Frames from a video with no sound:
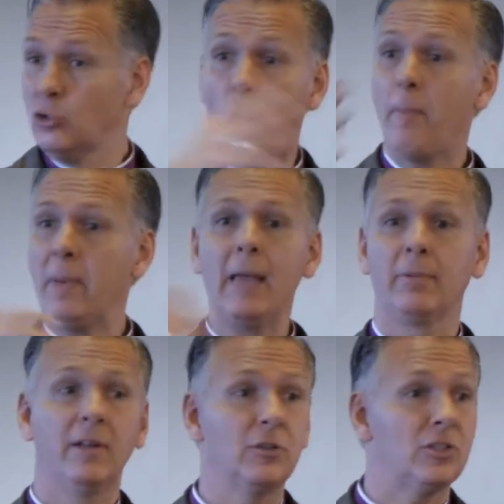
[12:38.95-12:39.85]
not being
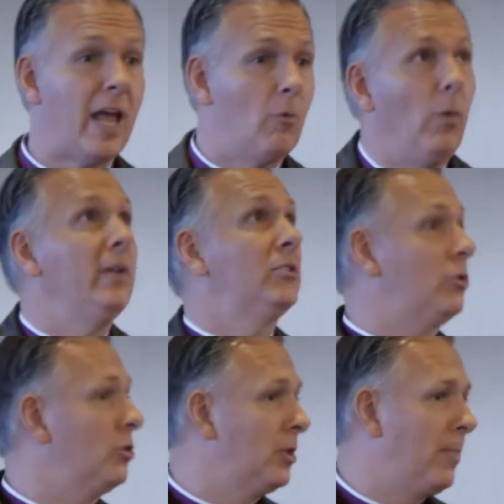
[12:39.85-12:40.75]
able to understand what is
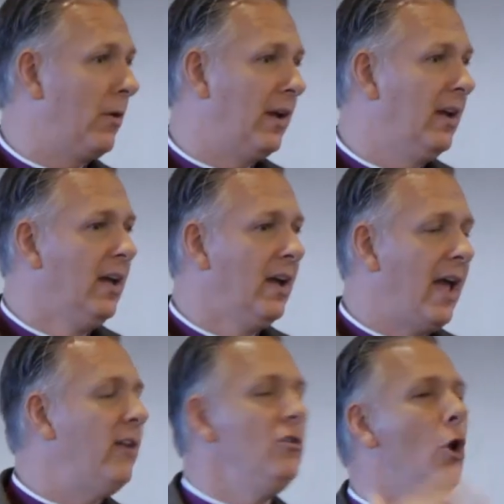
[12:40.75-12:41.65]
church about, It
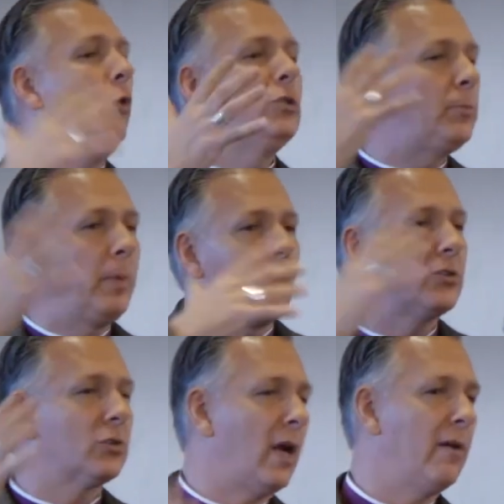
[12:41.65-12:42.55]
had no
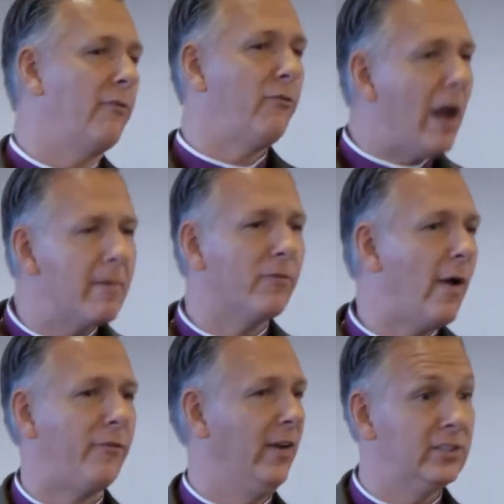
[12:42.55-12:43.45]
spiritual kind of frame of
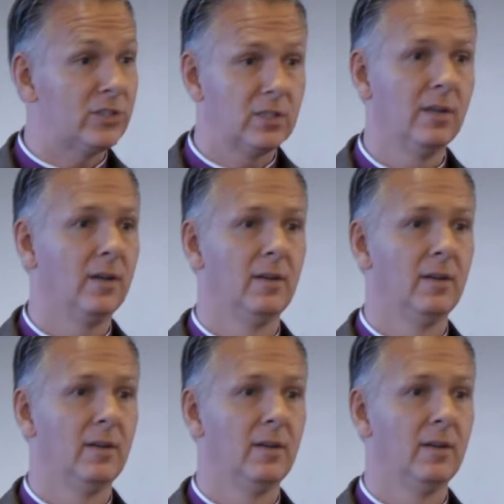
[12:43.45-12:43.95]
reference.